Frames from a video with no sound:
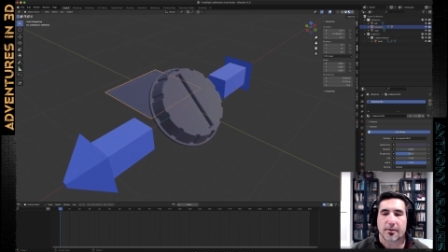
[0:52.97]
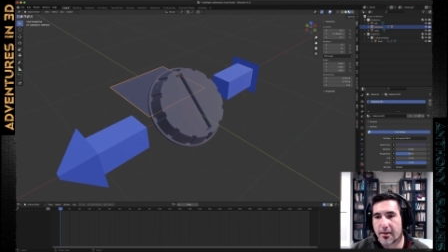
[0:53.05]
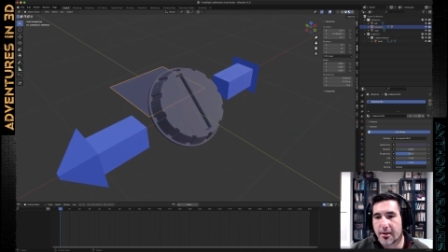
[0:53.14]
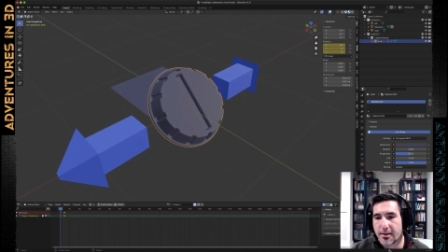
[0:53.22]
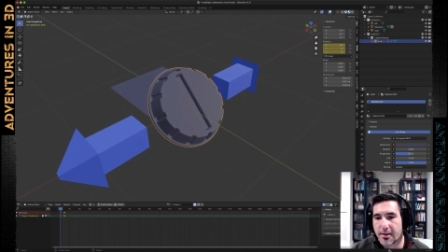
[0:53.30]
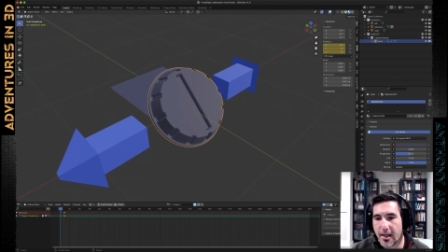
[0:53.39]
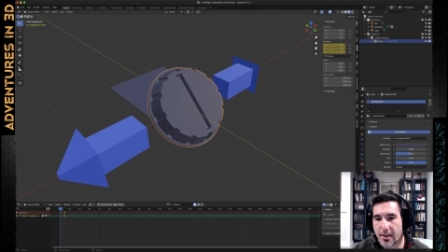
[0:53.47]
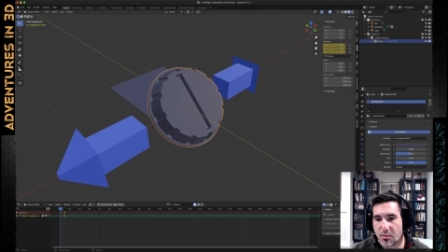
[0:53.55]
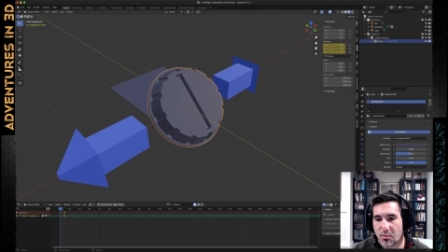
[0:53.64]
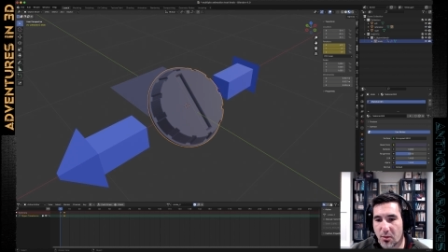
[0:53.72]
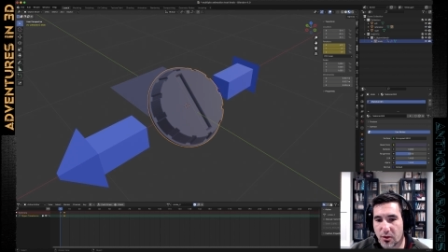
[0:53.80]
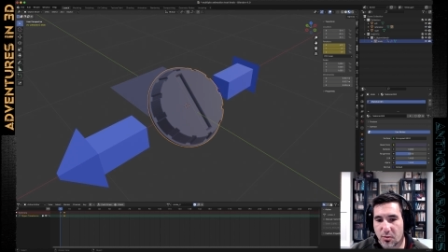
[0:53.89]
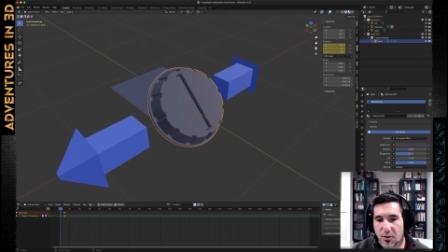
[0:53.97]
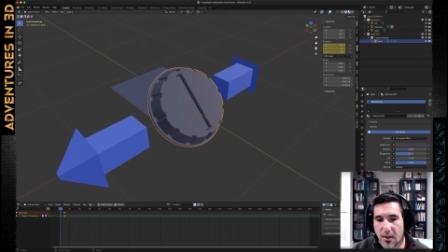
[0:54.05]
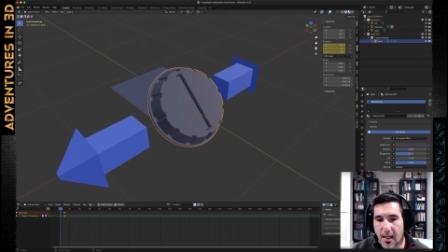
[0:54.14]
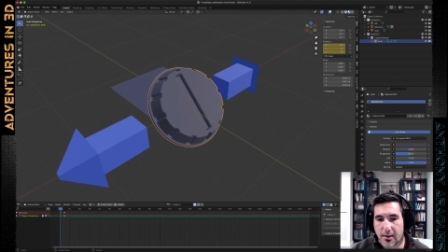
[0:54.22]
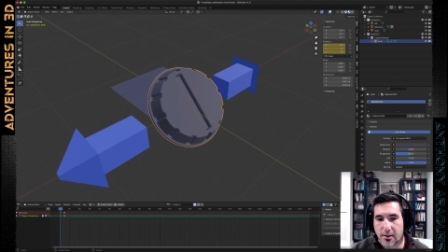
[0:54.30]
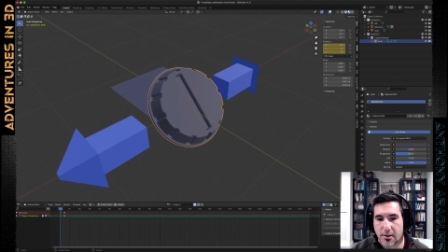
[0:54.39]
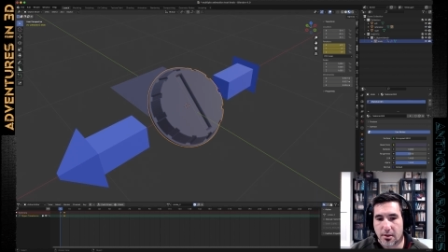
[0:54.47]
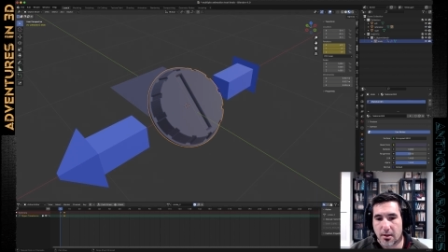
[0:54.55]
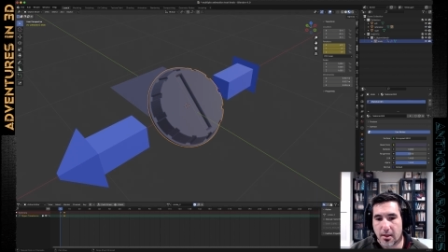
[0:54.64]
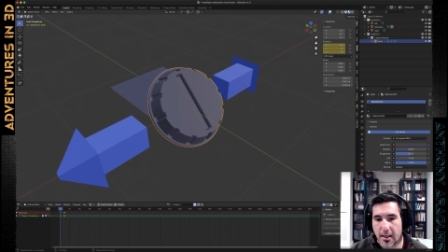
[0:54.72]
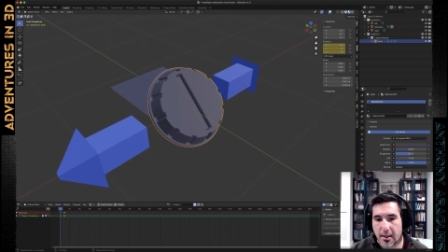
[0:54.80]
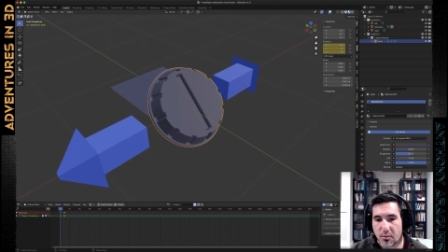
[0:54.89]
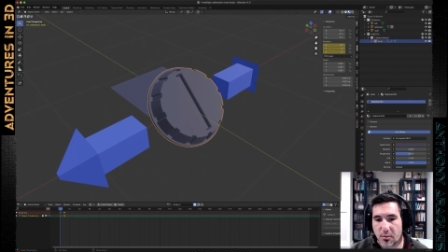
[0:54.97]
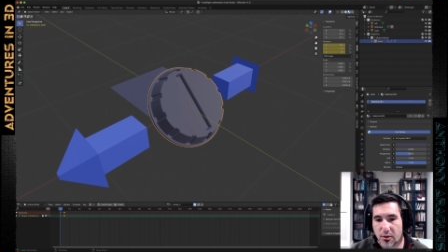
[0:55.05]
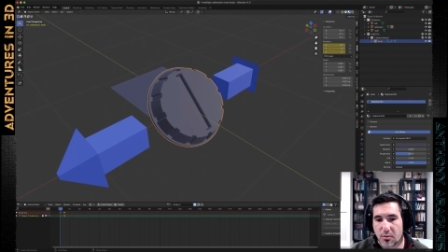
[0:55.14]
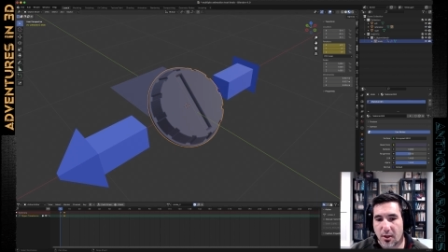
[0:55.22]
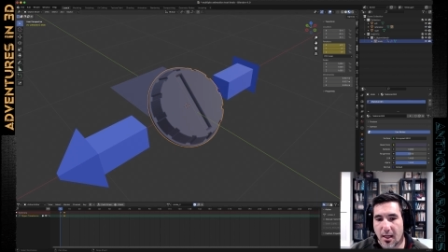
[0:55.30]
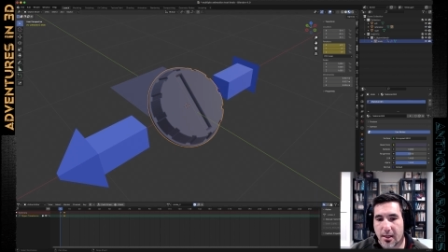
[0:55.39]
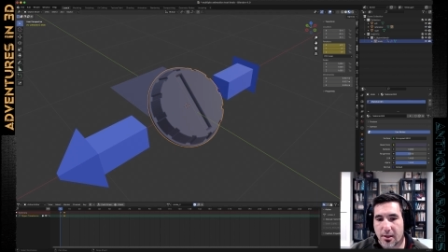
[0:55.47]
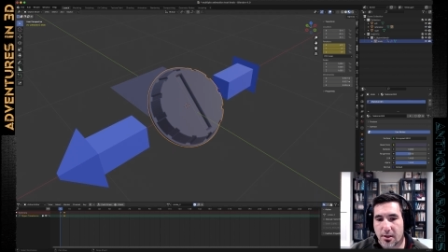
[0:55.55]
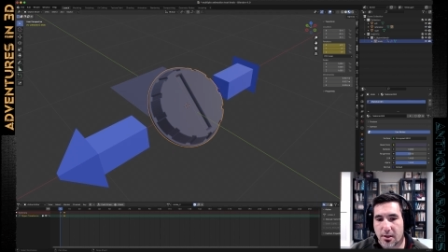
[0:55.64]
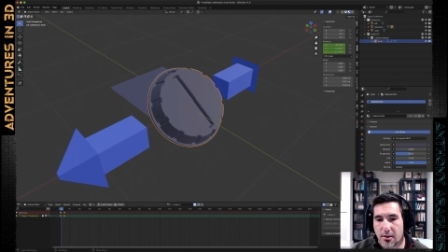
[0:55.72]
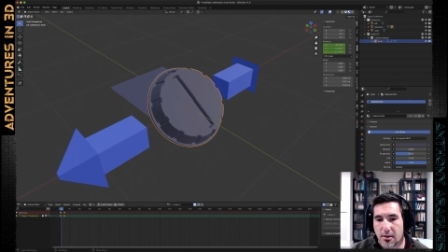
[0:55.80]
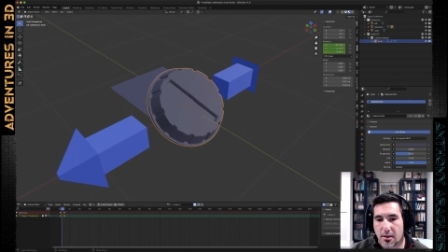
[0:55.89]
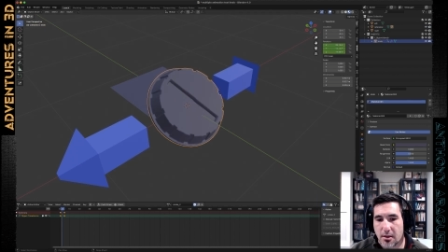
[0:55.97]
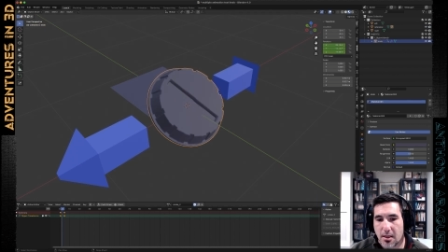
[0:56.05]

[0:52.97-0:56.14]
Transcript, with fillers: This has multiple, act has multiple actions.